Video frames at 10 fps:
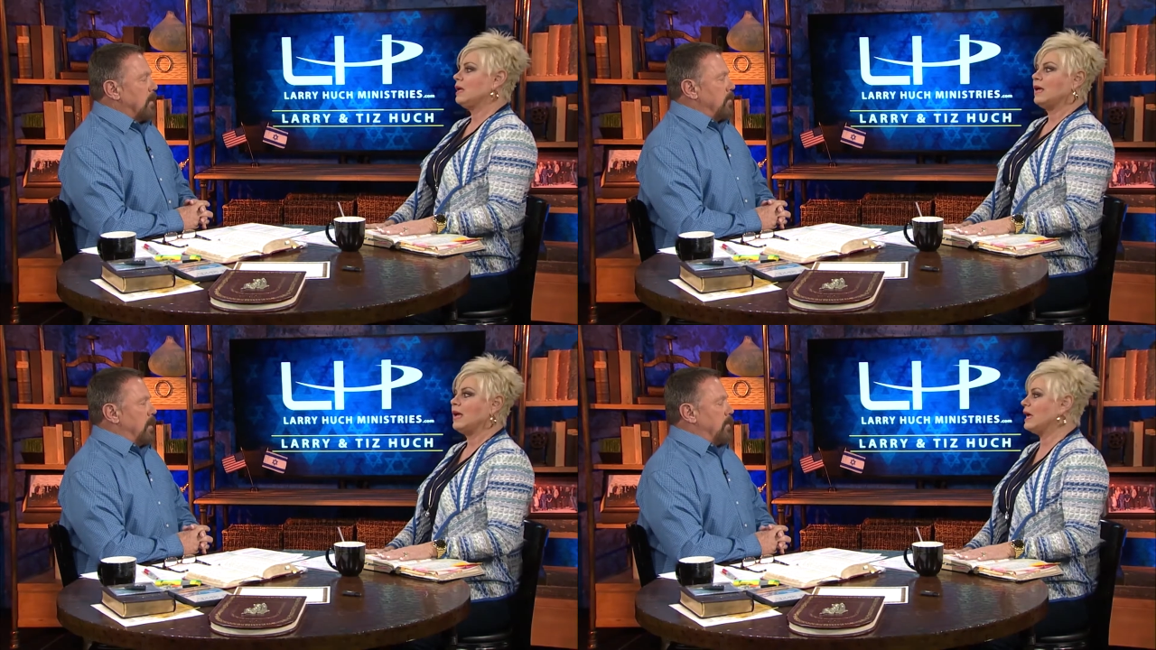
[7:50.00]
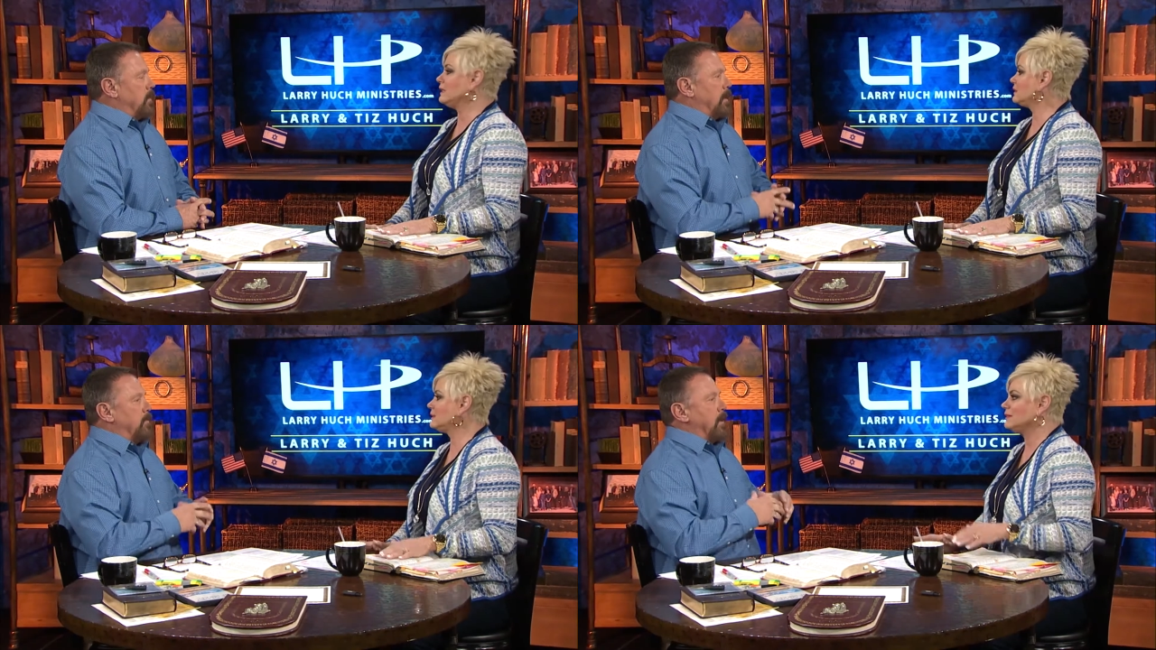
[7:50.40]
Speaker 1: The,
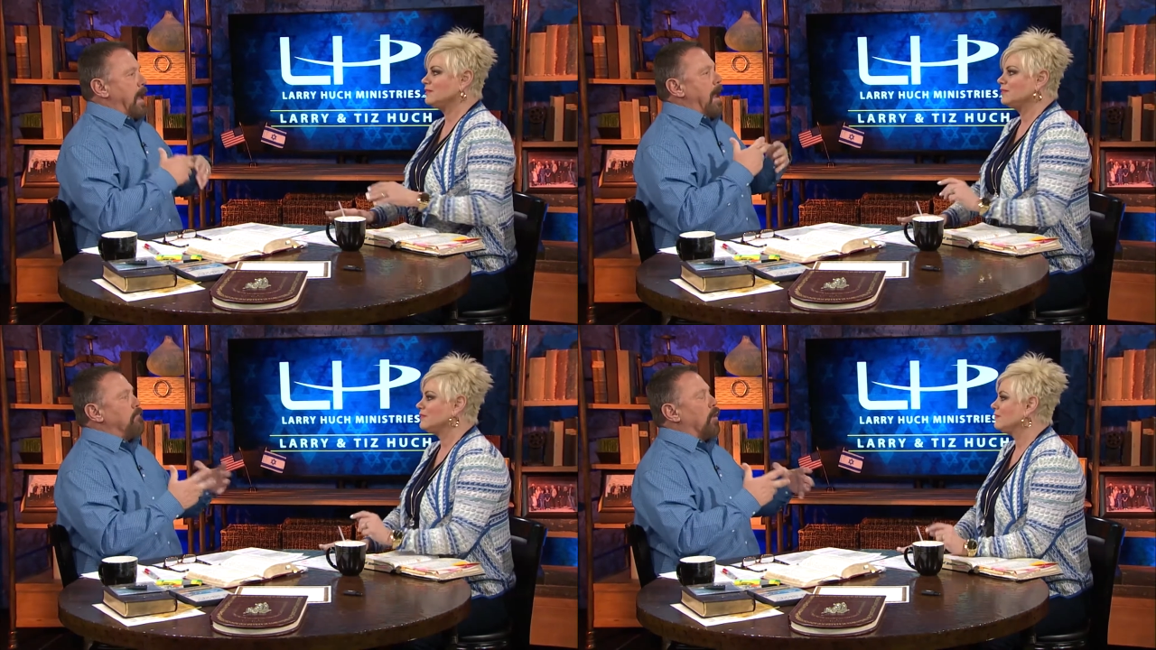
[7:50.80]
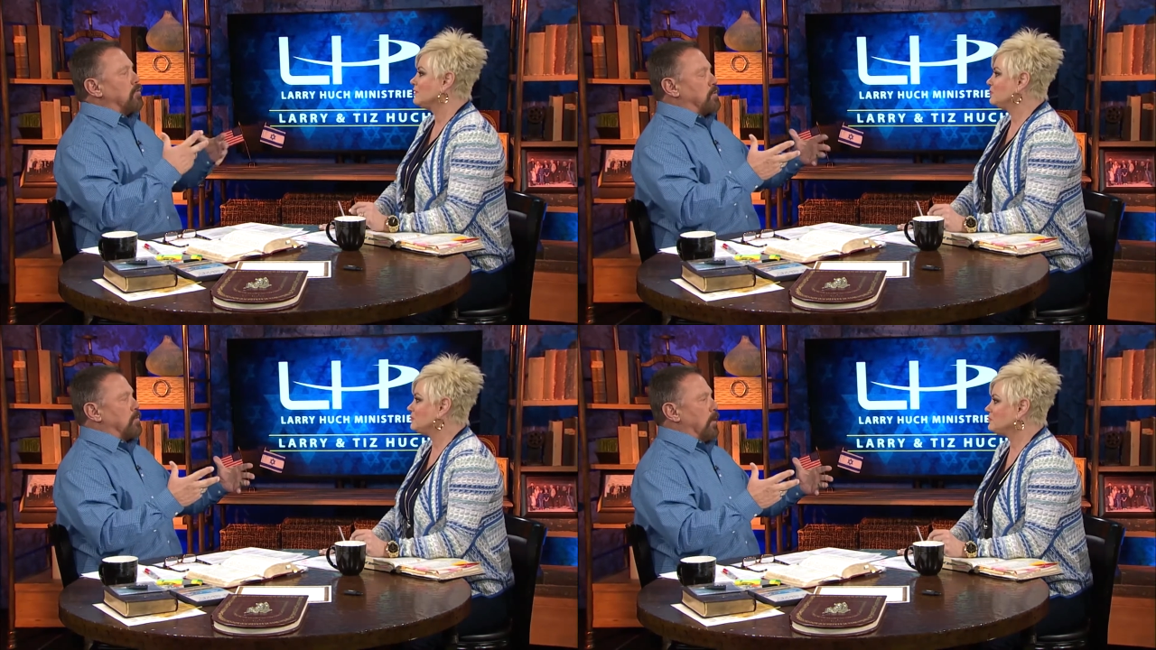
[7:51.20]
the, the,
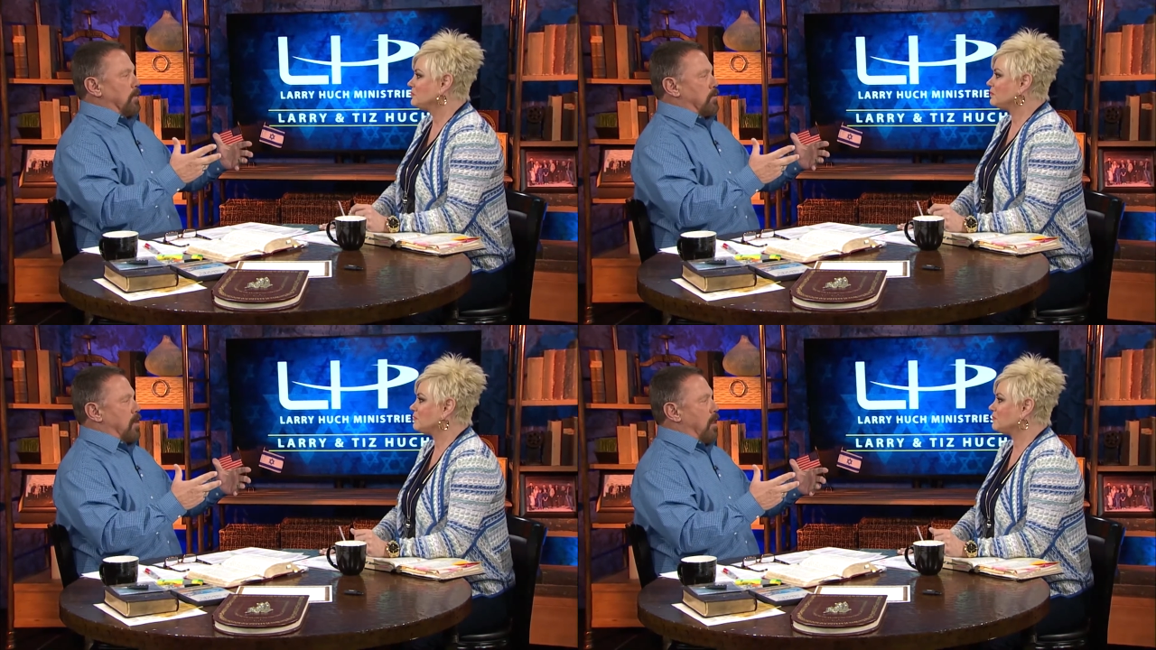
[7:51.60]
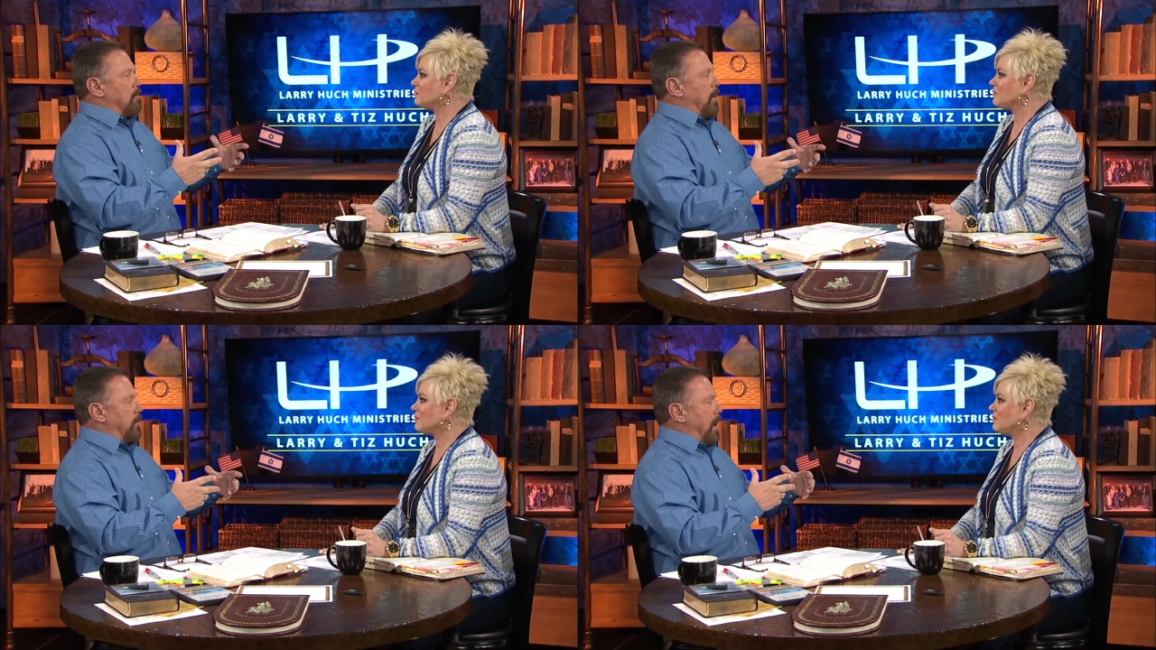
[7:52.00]
avos what you're talking
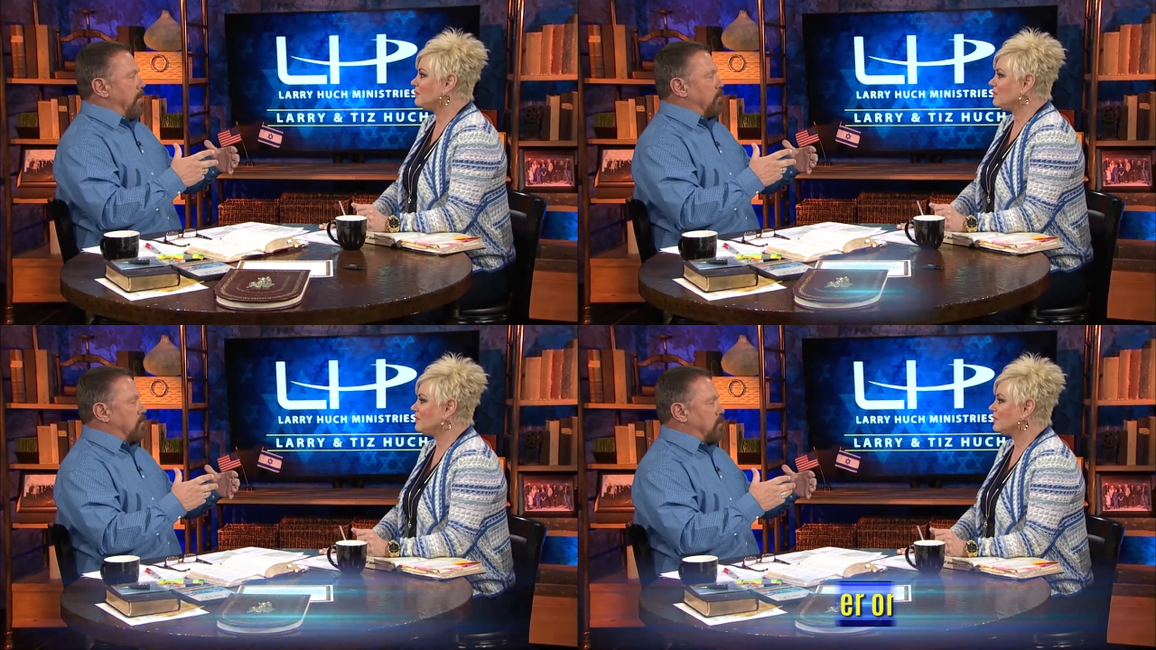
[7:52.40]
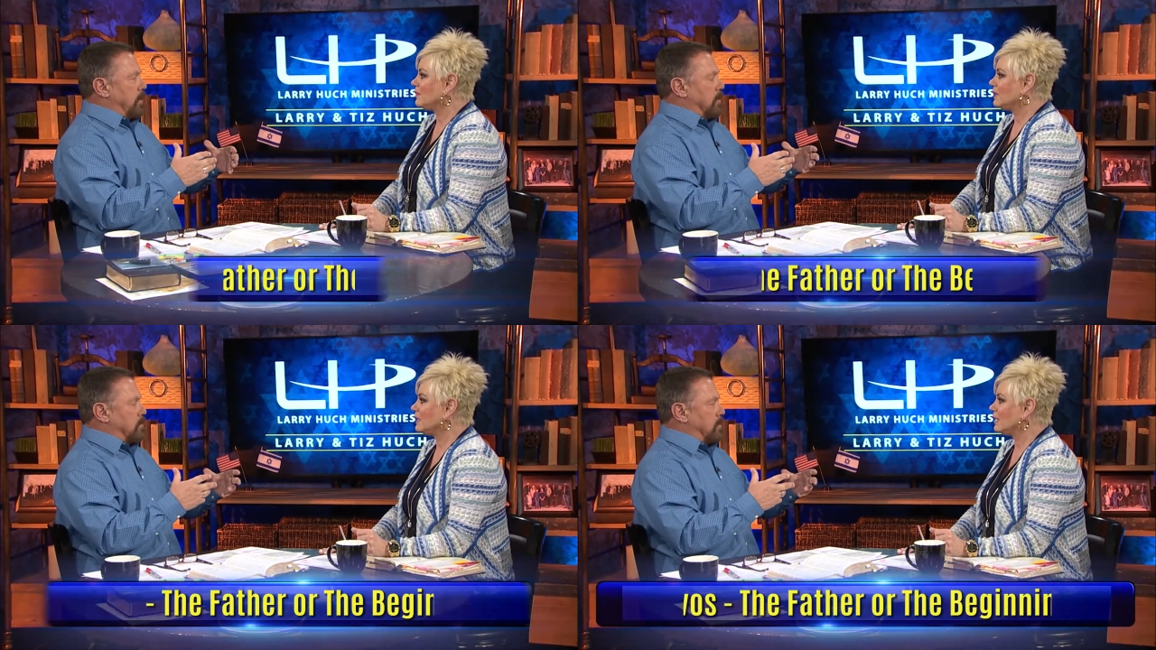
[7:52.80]
about the avos
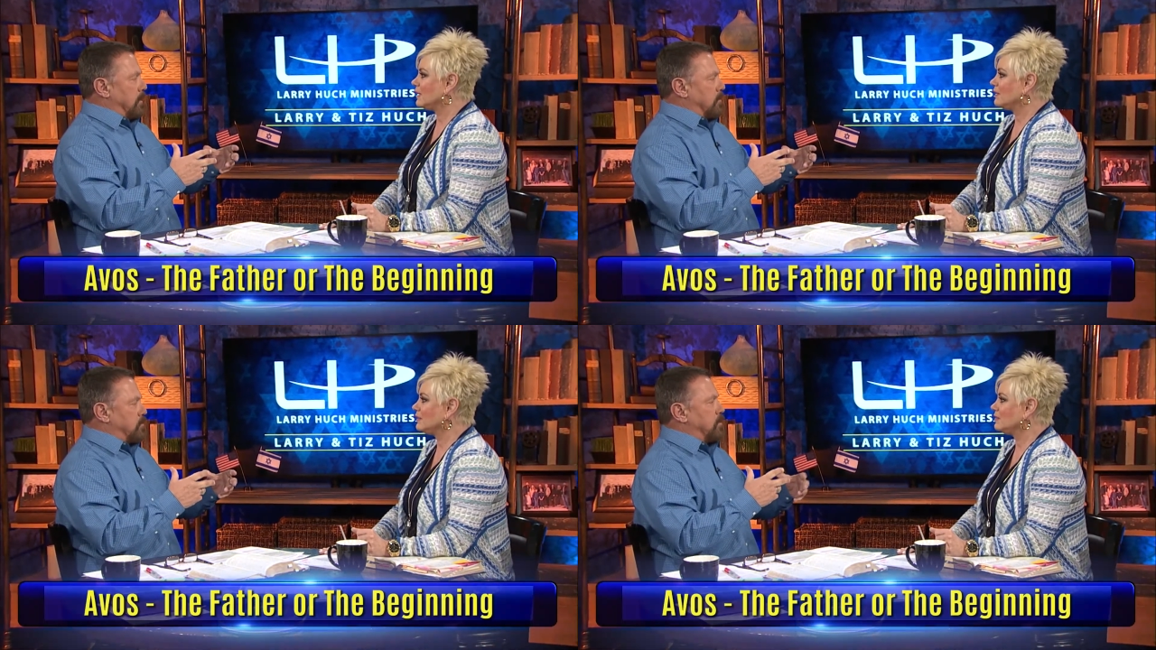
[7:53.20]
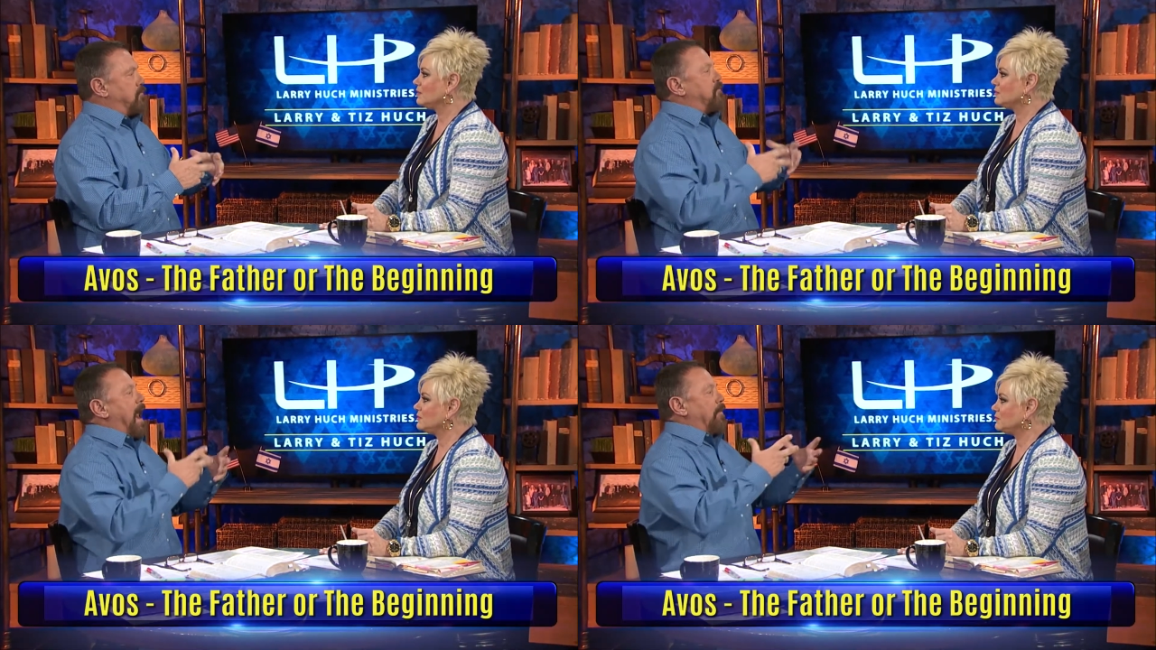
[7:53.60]
is is the
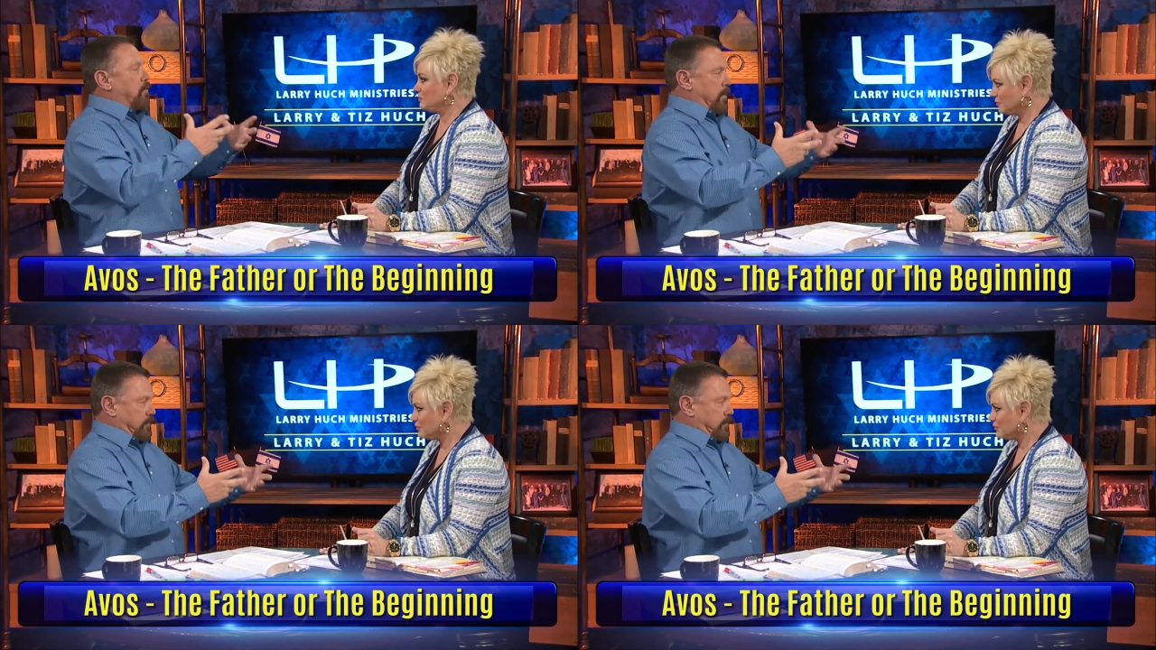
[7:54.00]
father of